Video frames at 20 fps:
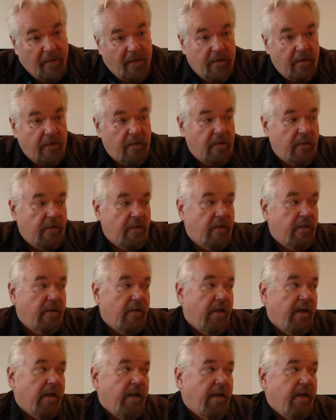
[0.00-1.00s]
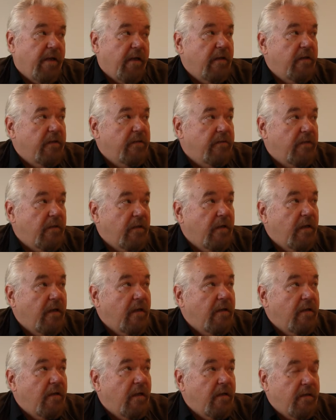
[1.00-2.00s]
And
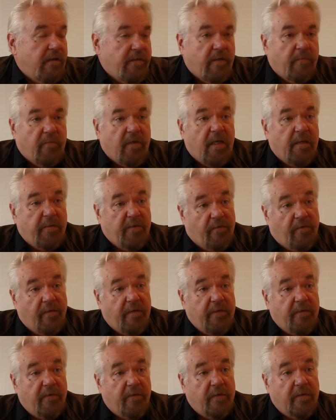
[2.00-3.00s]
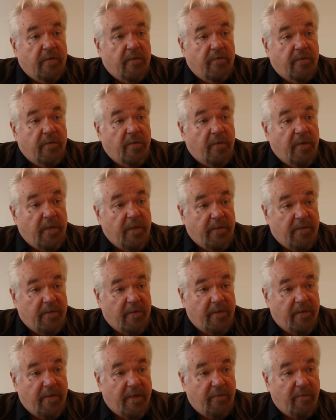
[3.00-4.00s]
sometimes for the sorts of stories
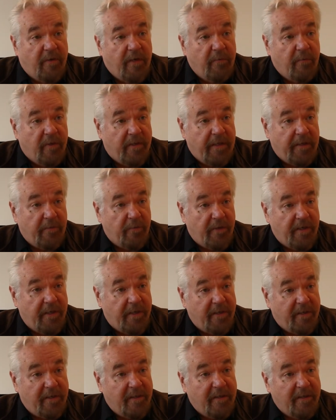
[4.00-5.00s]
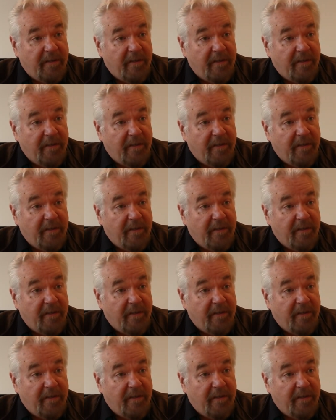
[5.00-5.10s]
that they read when they were young.